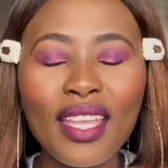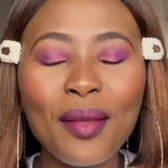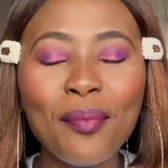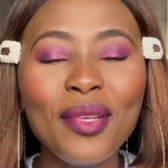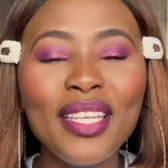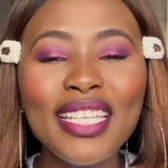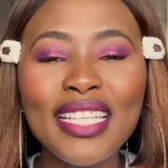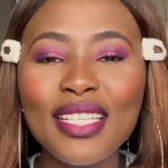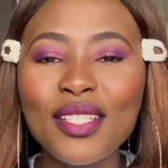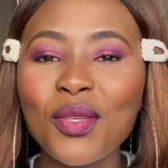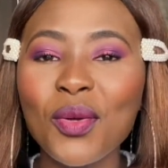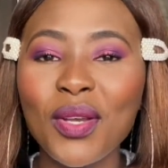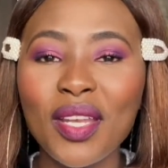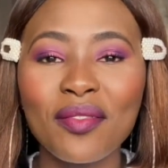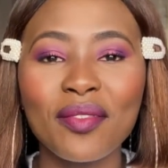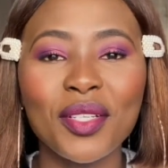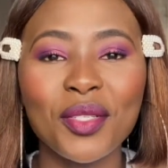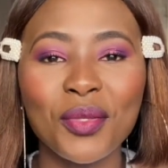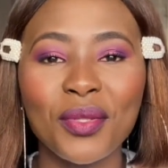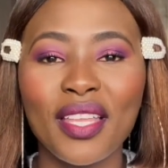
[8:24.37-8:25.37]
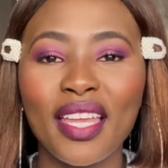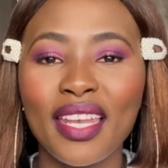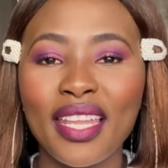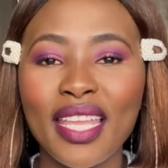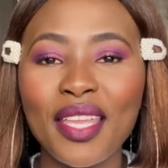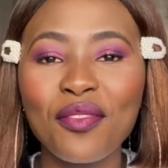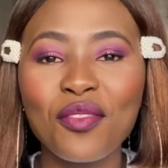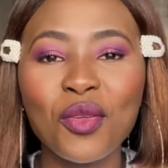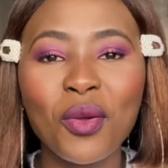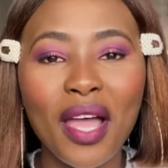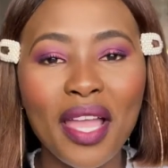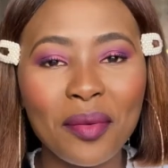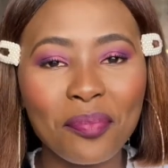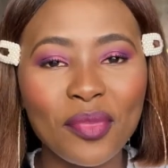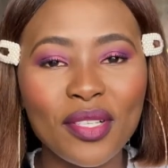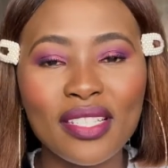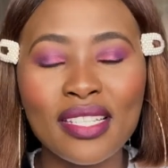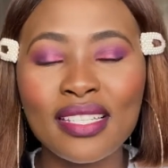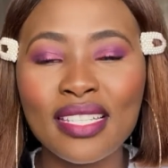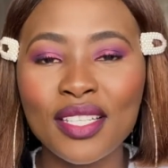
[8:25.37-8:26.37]
Please don't ever do that. If you are in
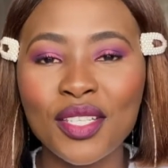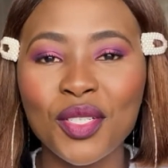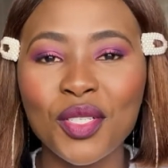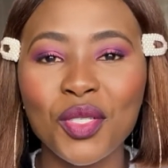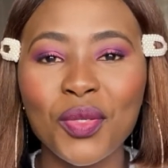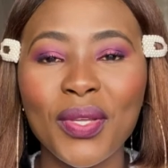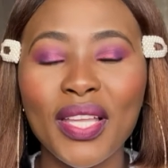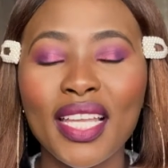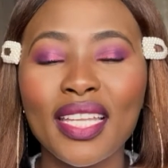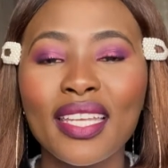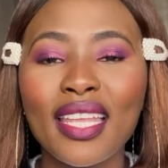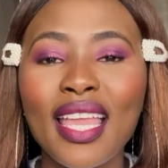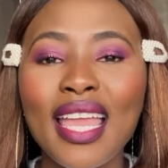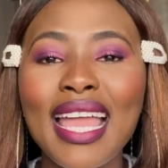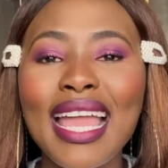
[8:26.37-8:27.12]
business and you're doing it,